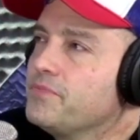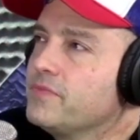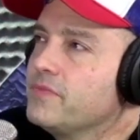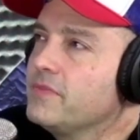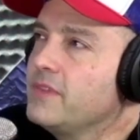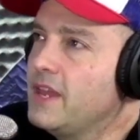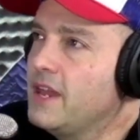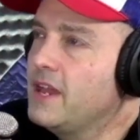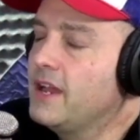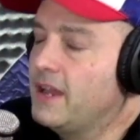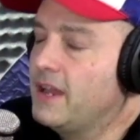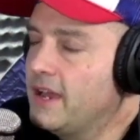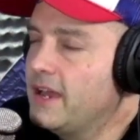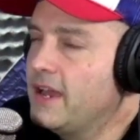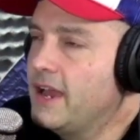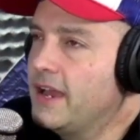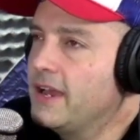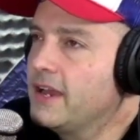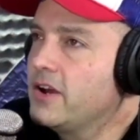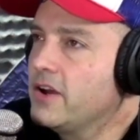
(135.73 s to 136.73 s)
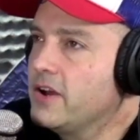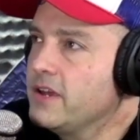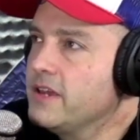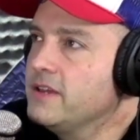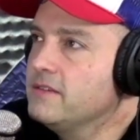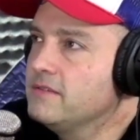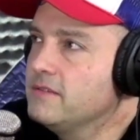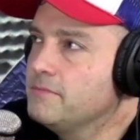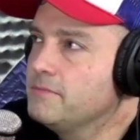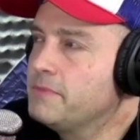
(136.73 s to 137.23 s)
yeah, I
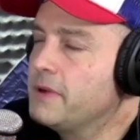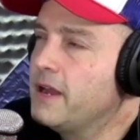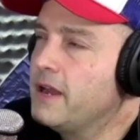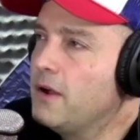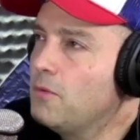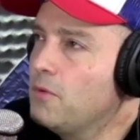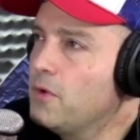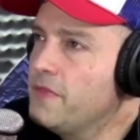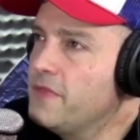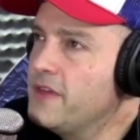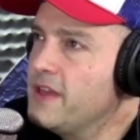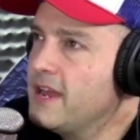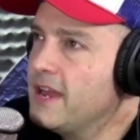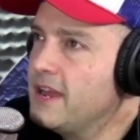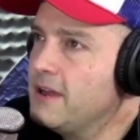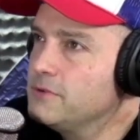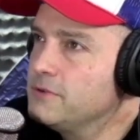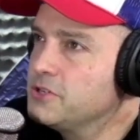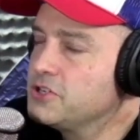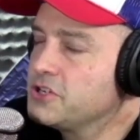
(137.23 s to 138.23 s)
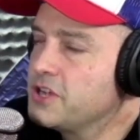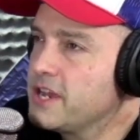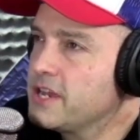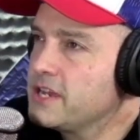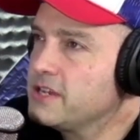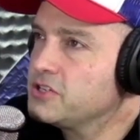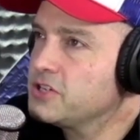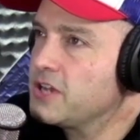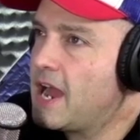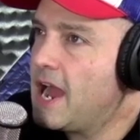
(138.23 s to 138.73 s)
agree. But one thing I would
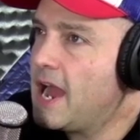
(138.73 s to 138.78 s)
change.